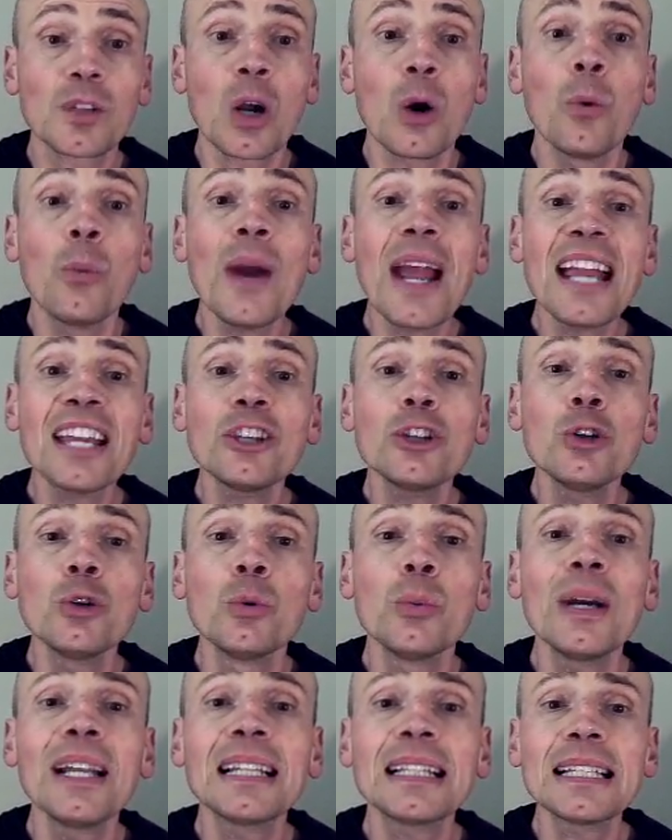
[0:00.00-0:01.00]
where you
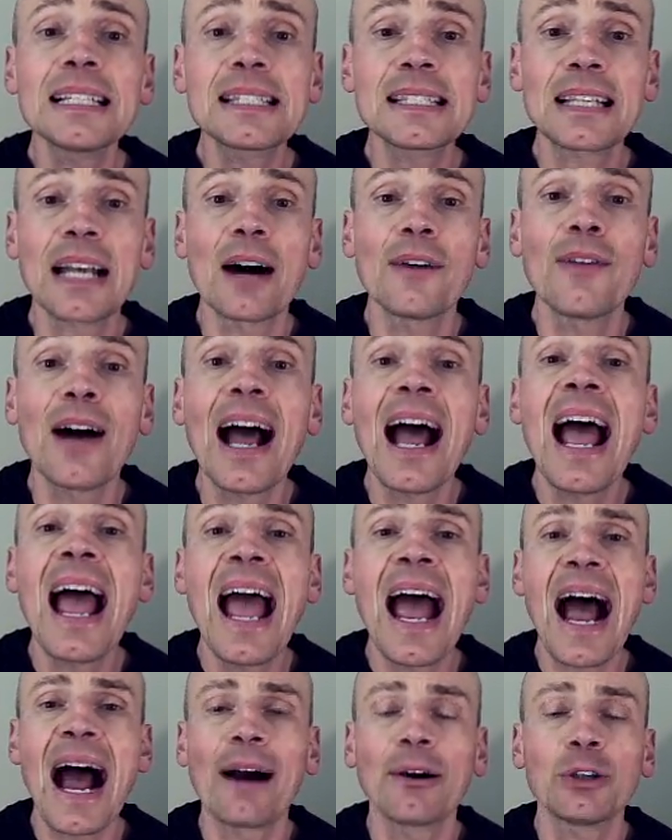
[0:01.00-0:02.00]
will discover
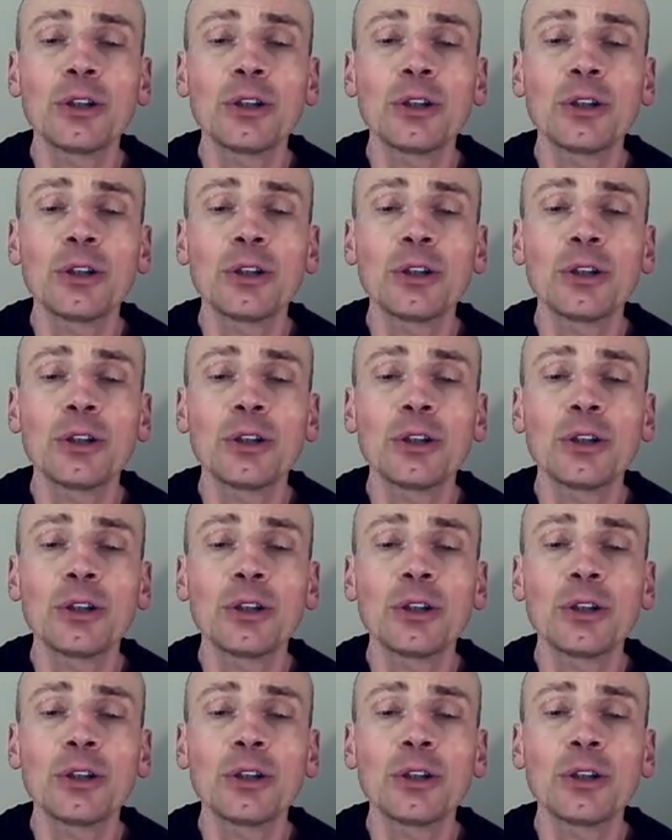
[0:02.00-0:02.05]
how